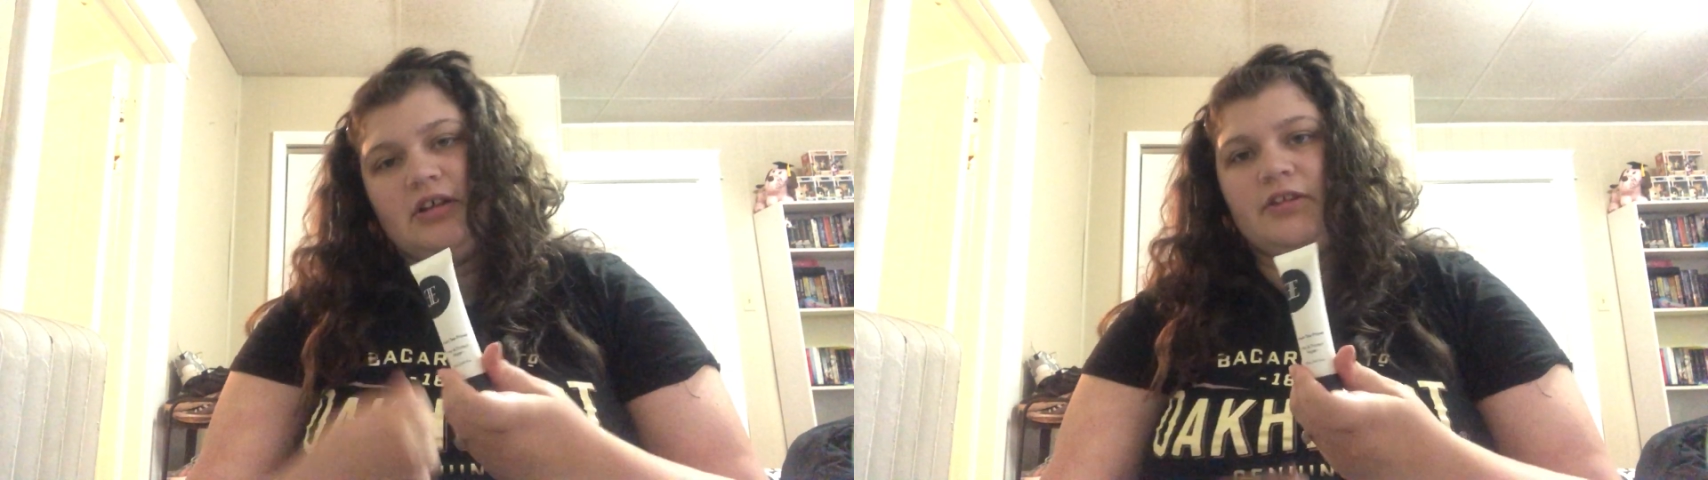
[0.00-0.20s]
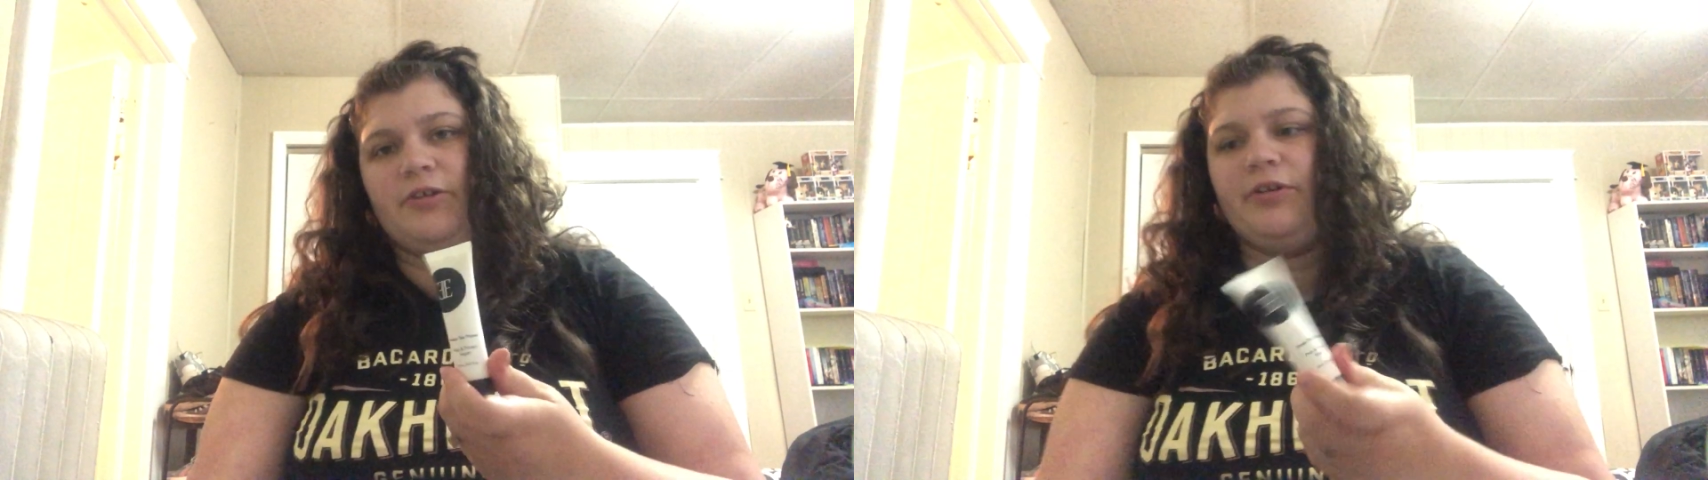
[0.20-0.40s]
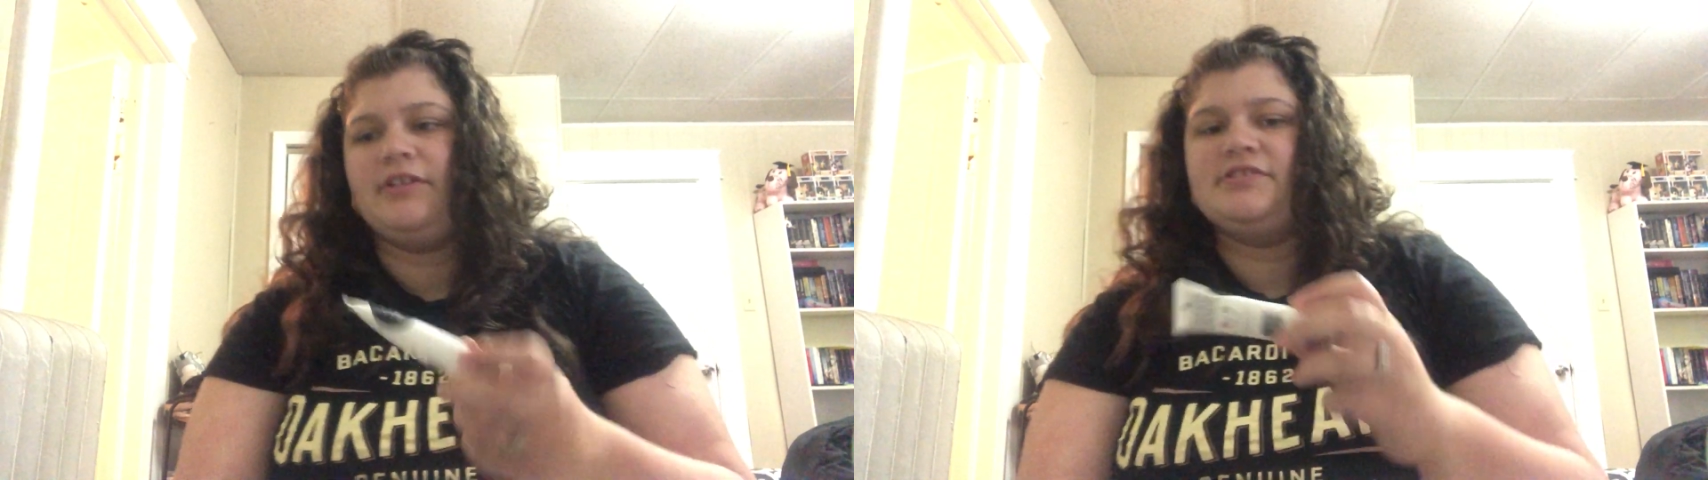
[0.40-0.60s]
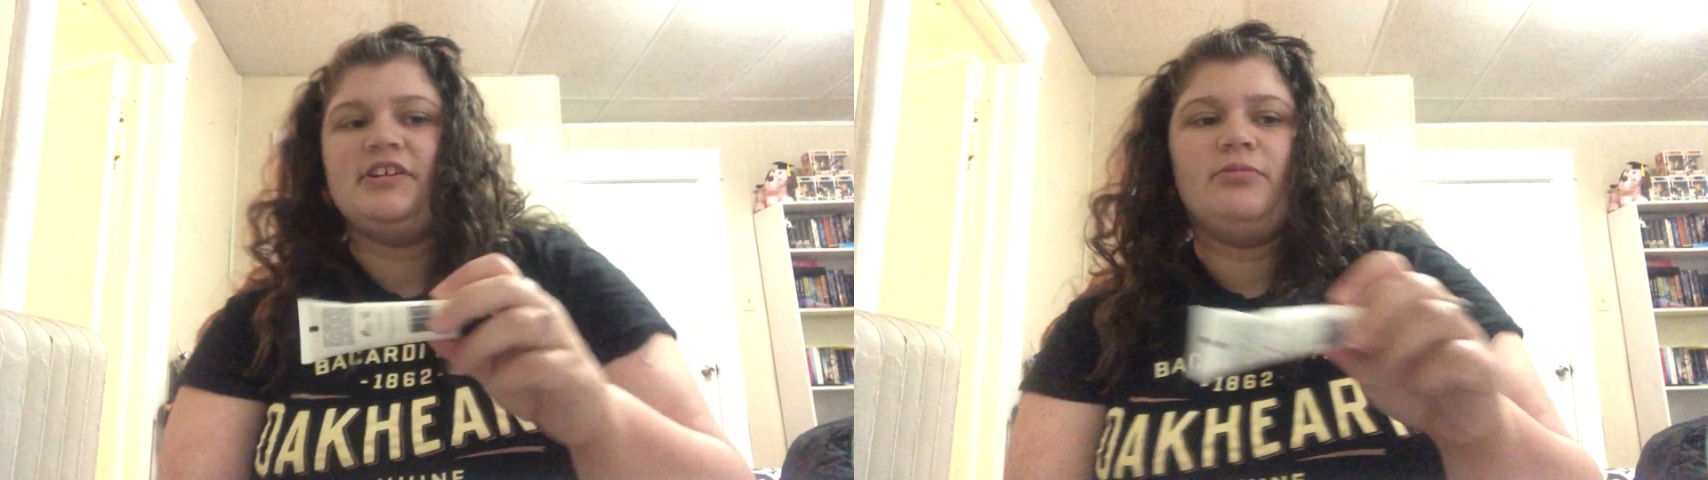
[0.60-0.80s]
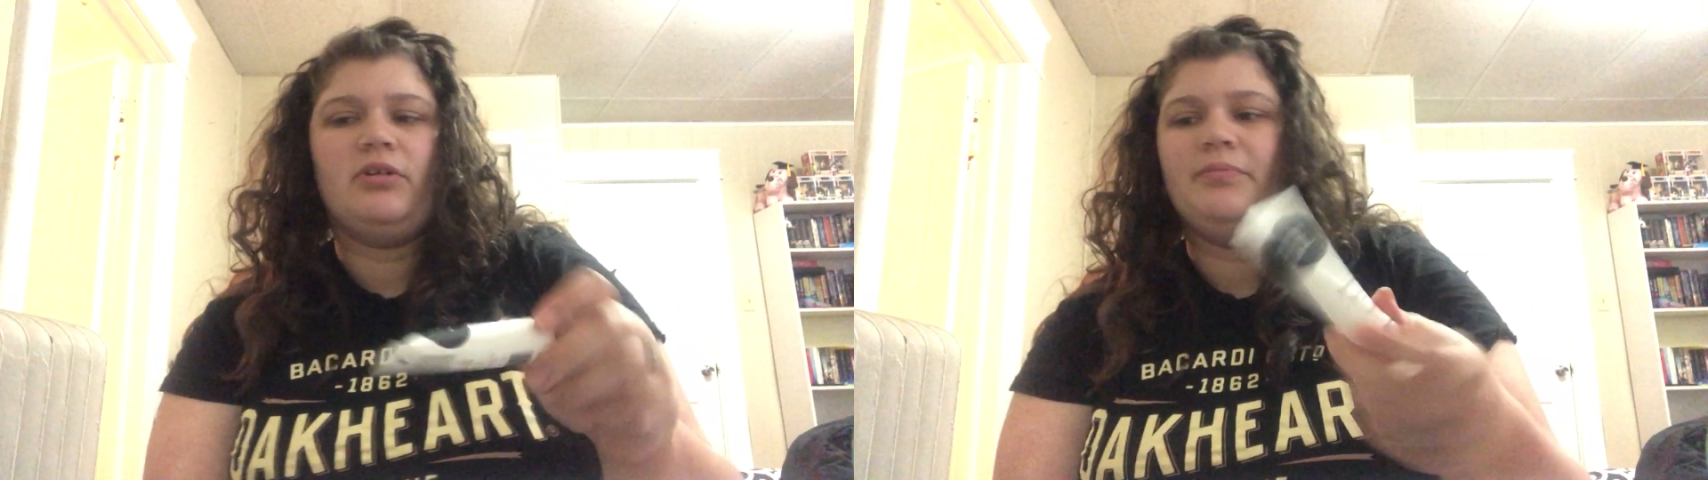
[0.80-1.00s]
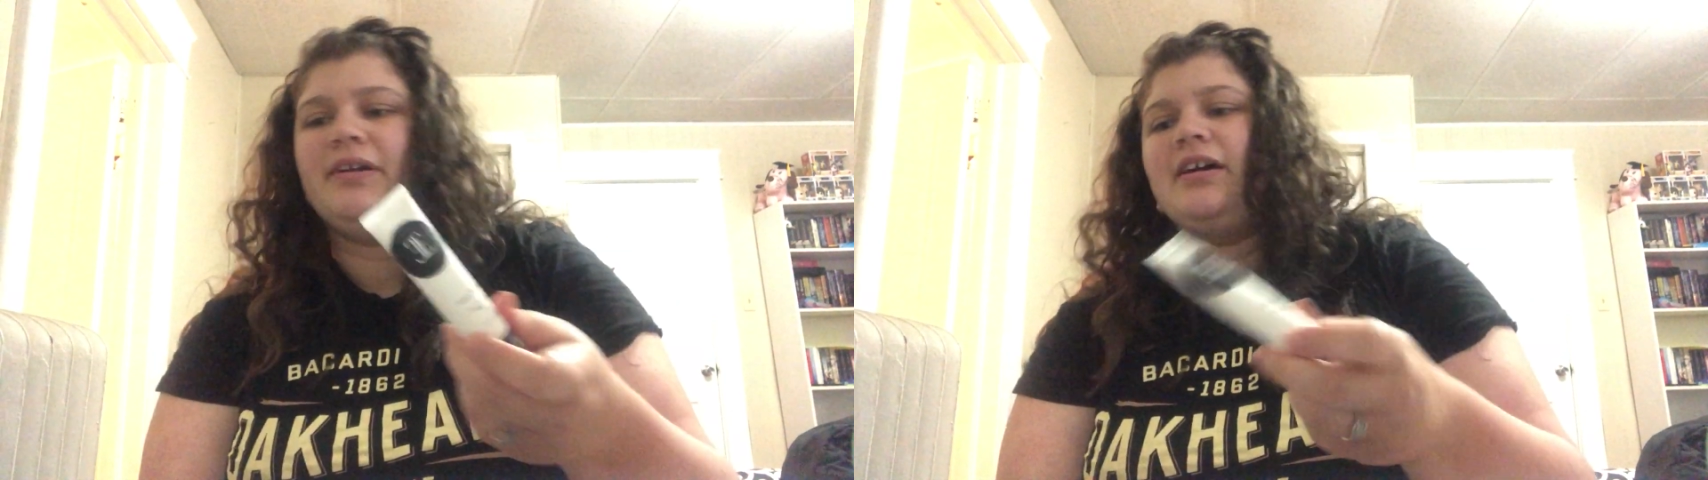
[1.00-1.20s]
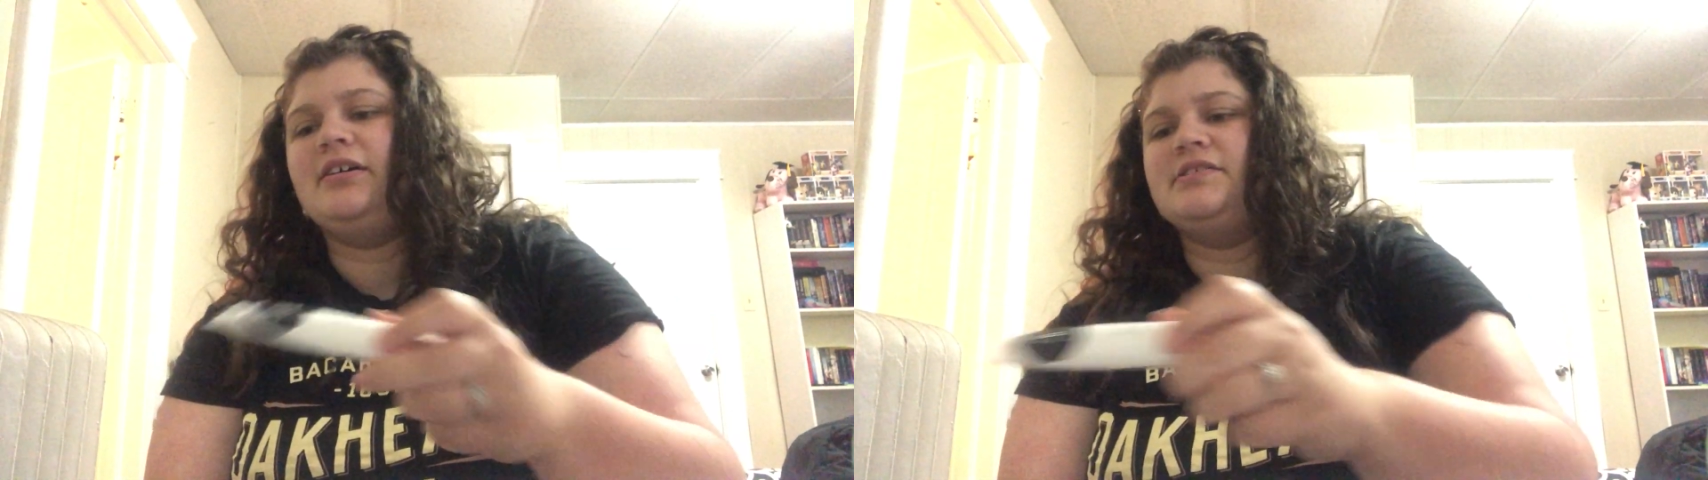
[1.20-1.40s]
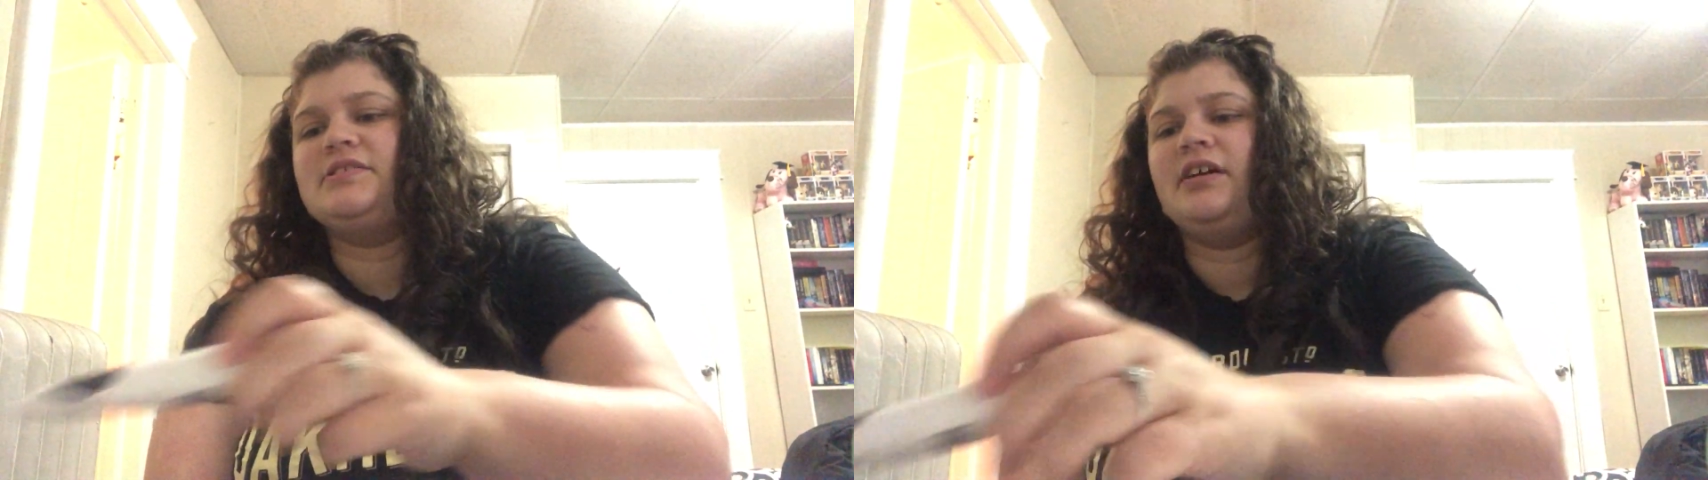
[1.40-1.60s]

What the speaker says: The green tea one, because